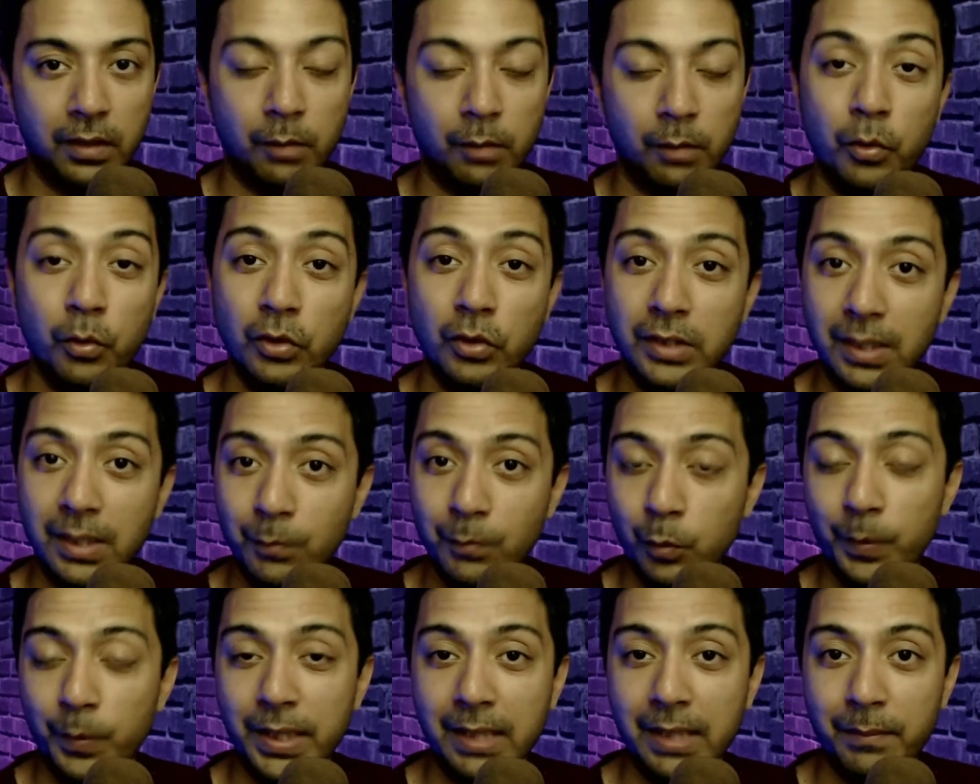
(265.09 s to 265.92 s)
Now both
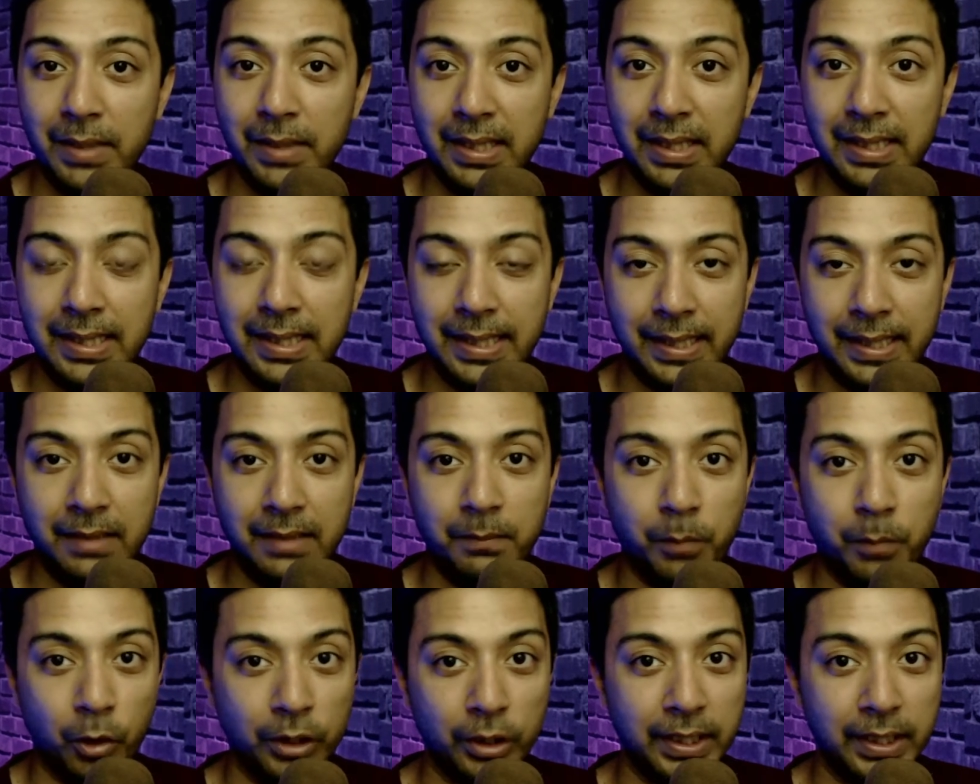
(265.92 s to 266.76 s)
WPML
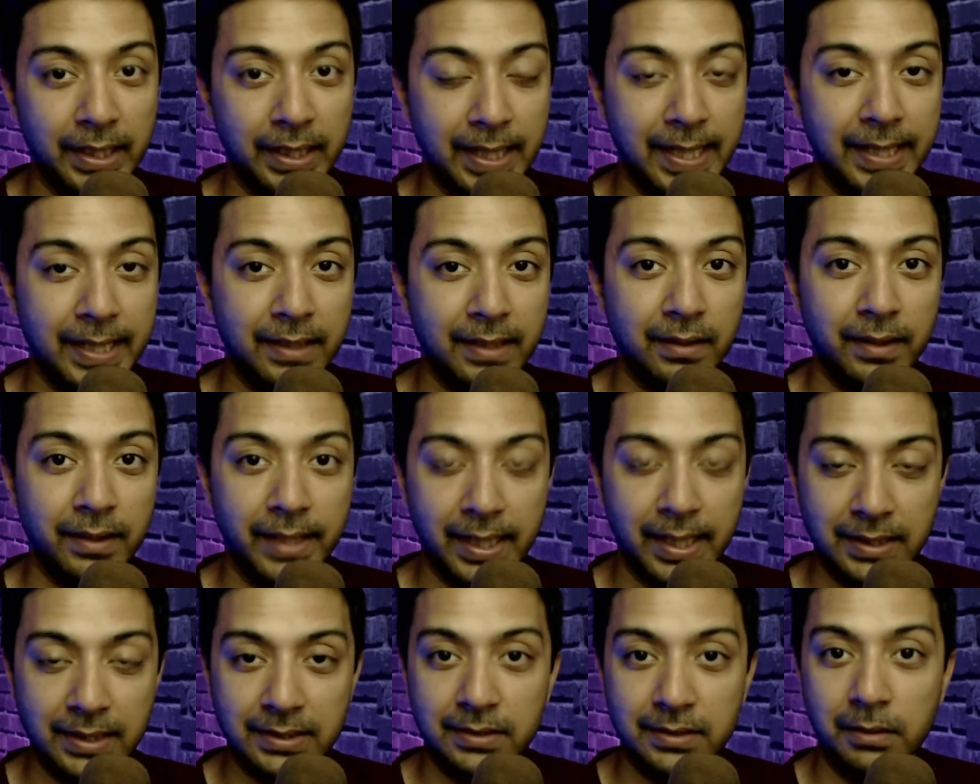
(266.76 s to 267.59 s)
and Polylang
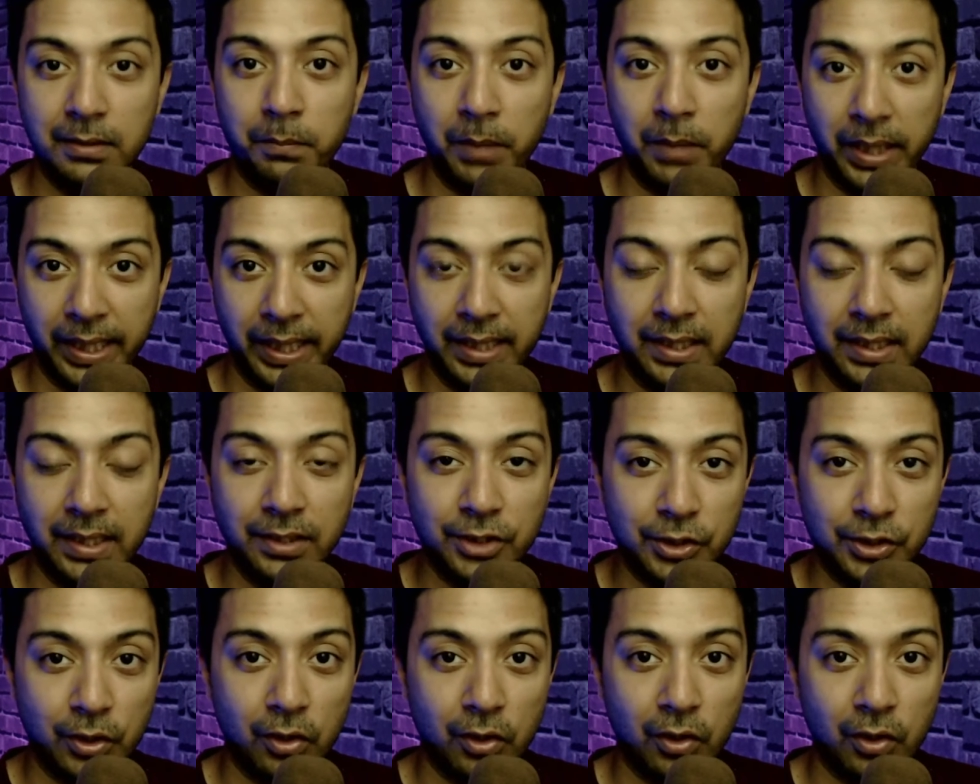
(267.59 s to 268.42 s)
gets the plugin
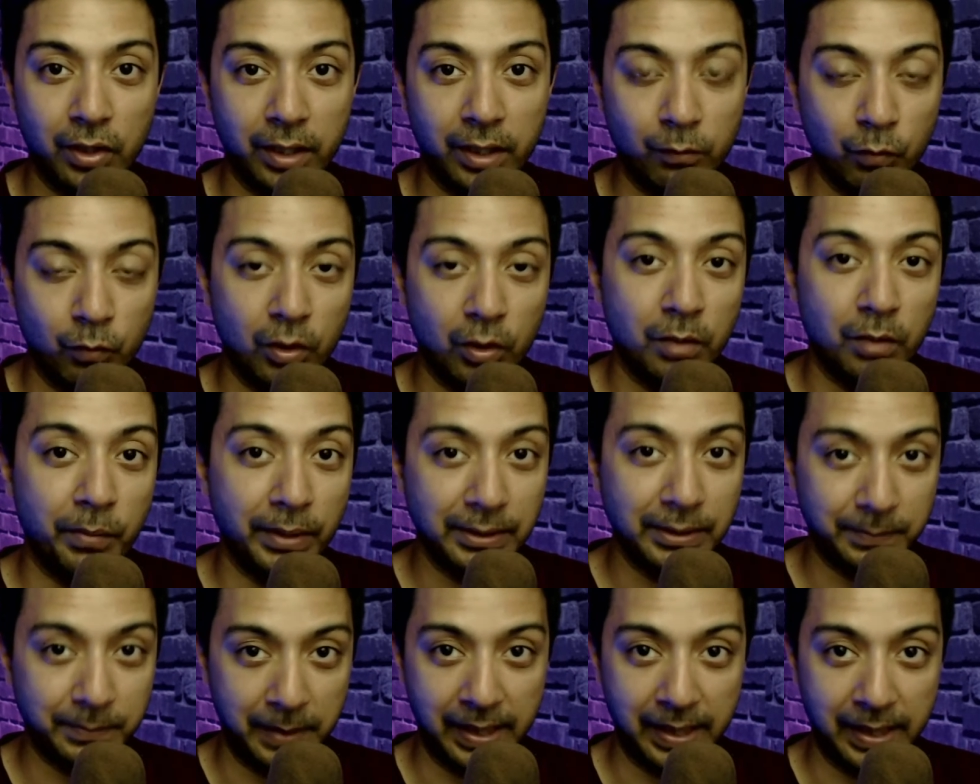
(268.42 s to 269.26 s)
installed in
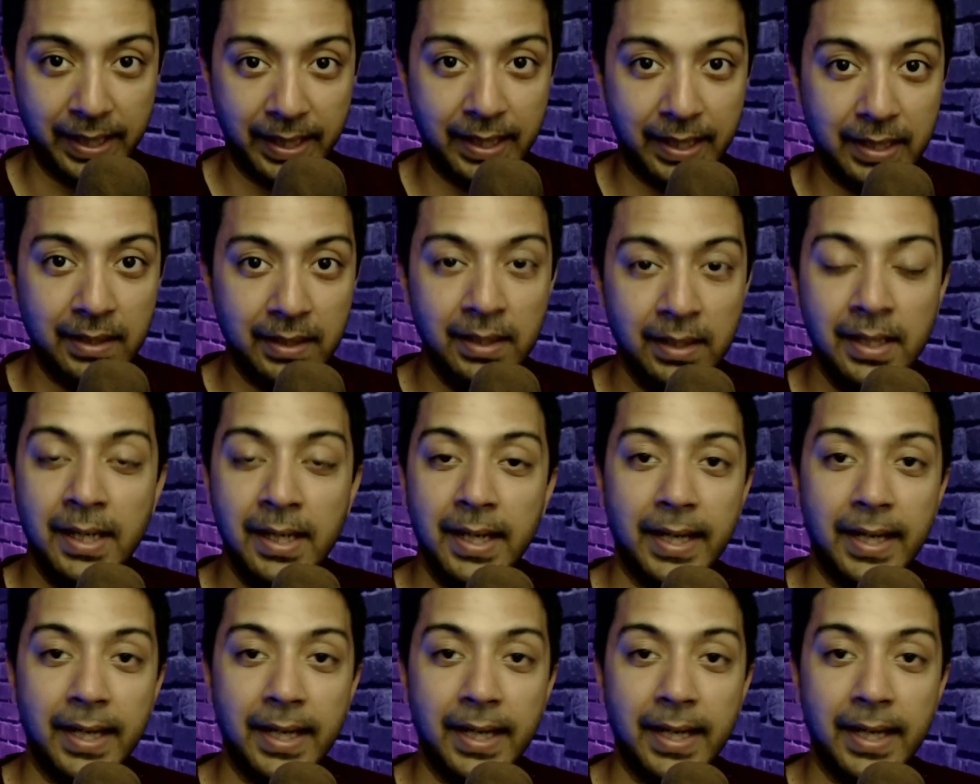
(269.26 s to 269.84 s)
WordPress backend